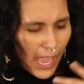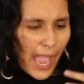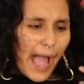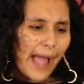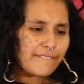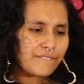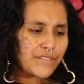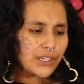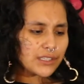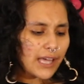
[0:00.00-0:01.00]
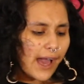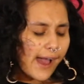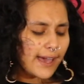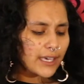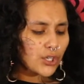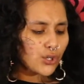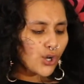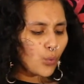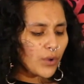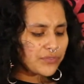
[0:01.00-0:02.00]
I feel like, you
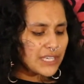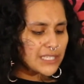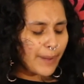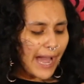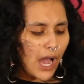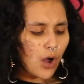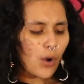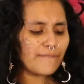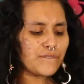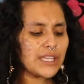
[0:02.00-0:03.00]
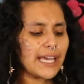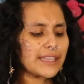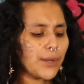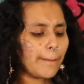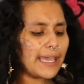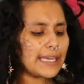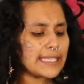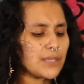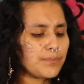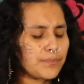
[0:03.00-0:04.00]
know, with this power, I feel like
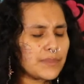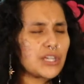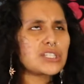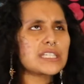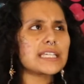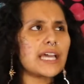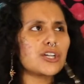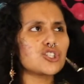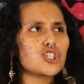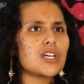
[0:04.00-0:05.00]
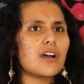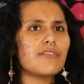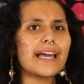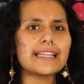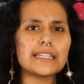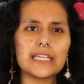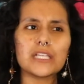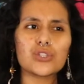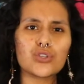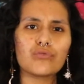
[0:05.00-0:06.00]
there's this energy of like
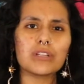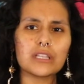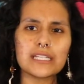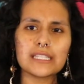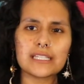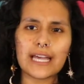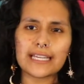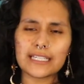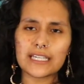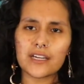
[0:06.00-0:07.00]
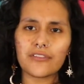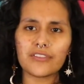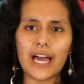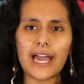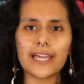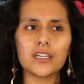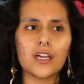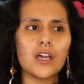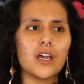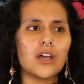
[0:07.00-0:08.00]
needing to release this idea of like,
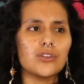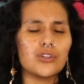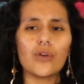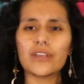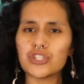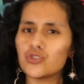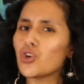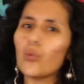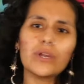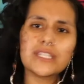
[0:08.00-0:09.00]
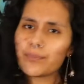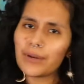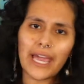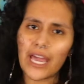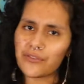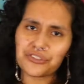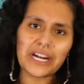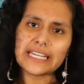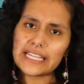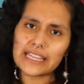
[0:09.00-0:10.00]
you know, that you don't need to plan for
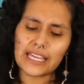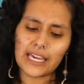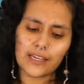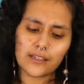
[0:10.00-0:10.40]
anything.